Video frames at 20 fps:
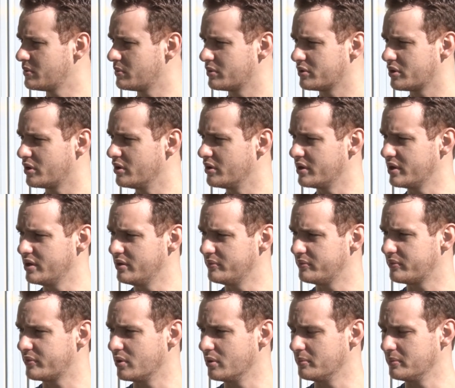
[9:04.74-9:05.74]
that were turned in
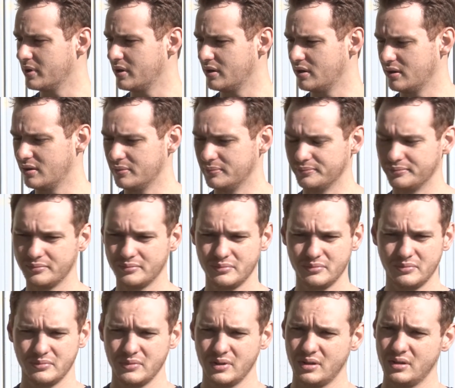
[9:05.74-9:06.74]
from
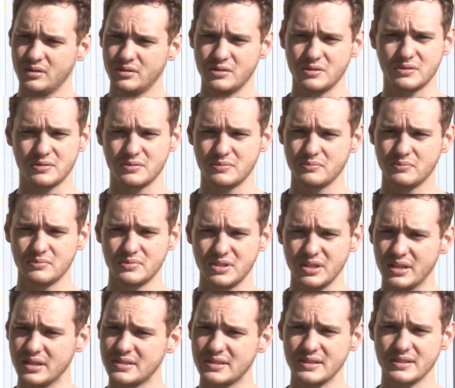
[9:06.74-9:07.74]
just
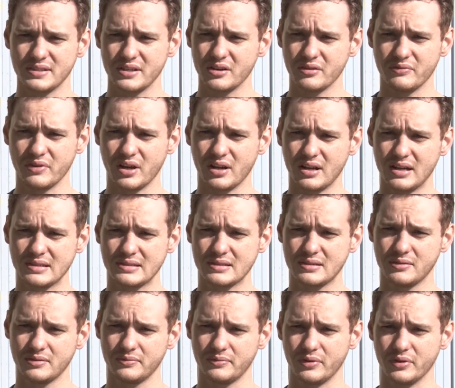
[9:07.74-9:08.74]
citizens here in
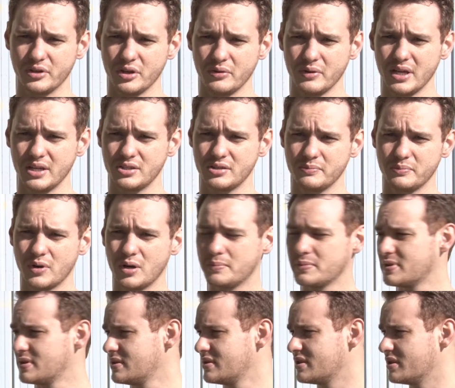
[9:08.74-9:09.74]
Valdosta for donation
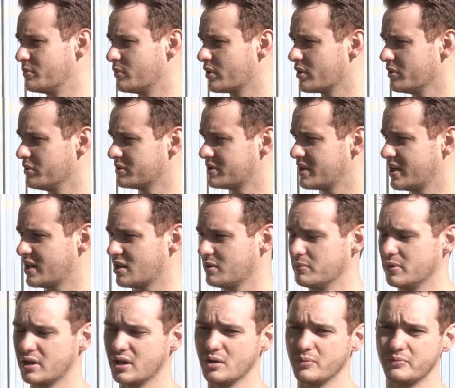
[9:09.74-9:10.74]
purposes, and we're going to take them
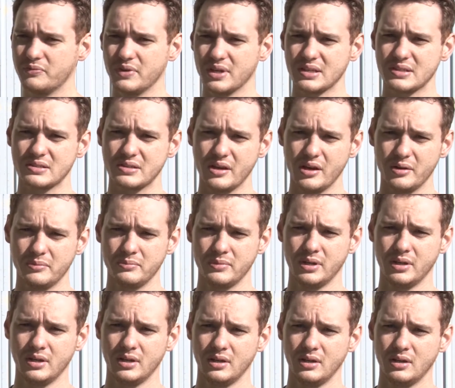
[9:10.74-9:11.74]
and get them fixed up,
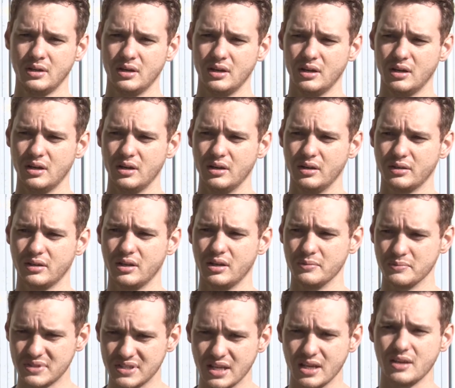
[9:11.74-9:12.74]
get
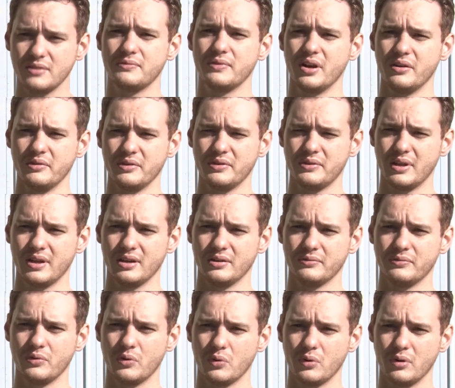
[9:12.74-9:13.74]
them safe and everything
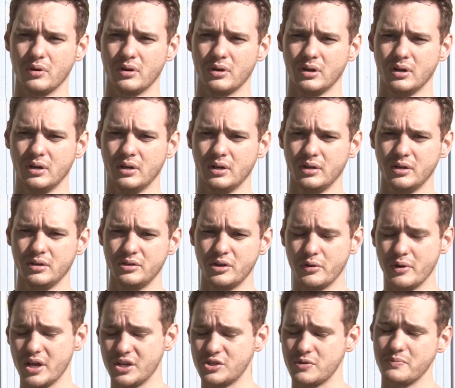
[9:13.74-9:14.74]
for
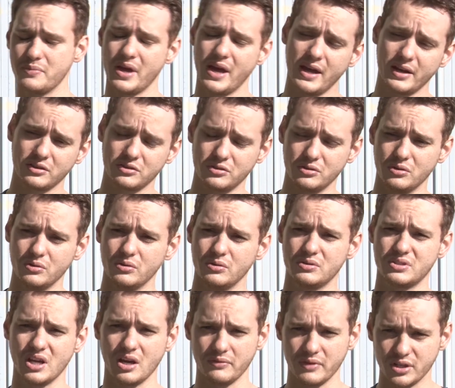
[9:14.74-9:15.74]
donation back to
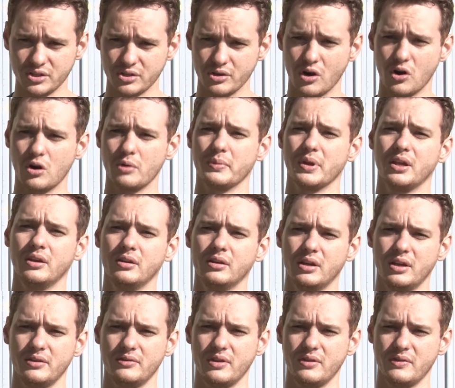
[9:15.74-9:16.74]
Salvation Army,
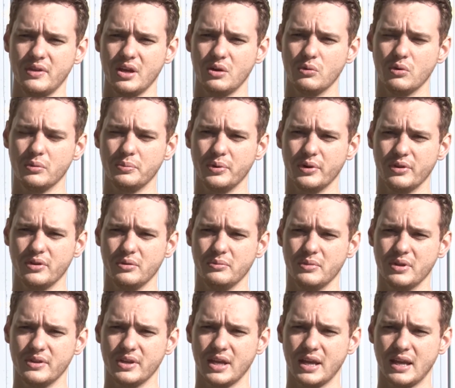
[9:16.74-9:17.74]
and then they will put them
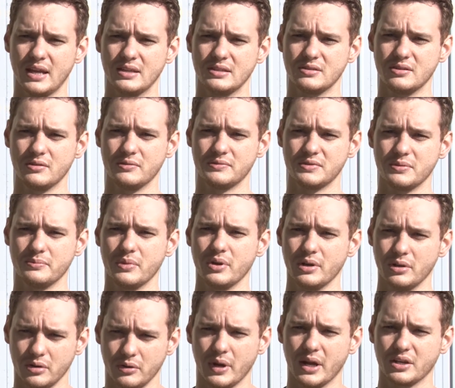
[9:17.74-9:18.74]
in the hands of
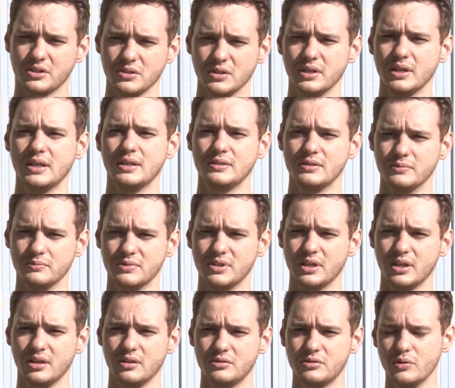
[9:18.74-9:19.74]
someone who actually needs them to
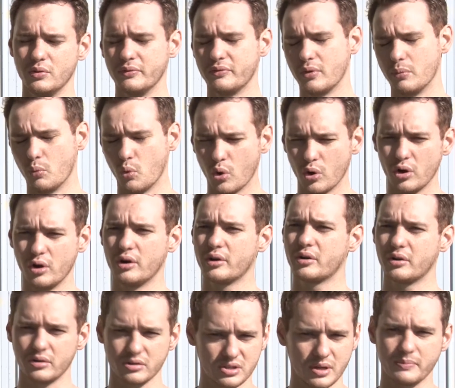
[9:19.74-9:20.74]
get to and from work
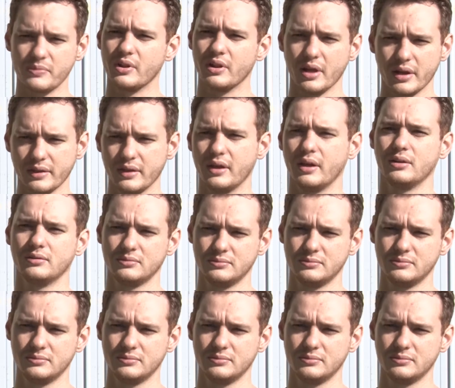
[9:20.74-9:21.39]
or something like that.